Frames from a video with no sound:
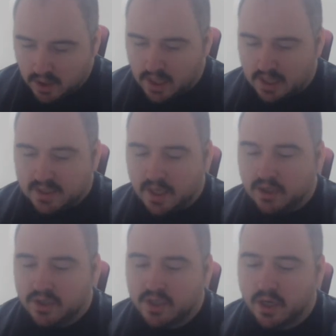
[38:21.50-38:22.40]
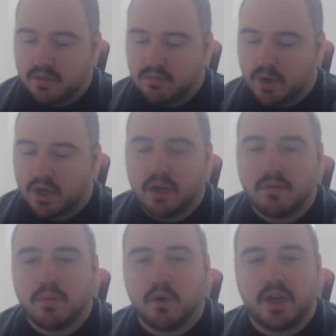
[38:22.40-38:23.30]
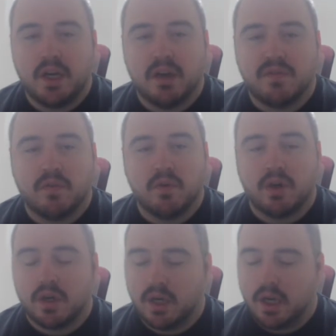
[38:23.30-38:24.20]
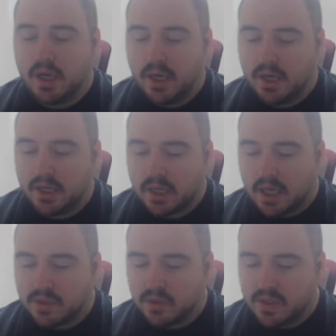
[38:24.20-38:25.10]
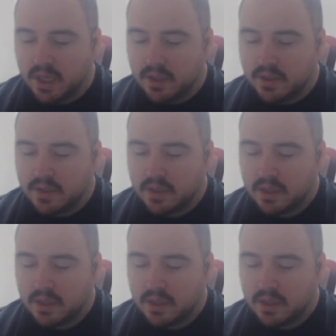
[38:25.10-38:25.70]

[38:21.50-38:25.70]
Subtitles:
got sales chart marketing report here for console sales.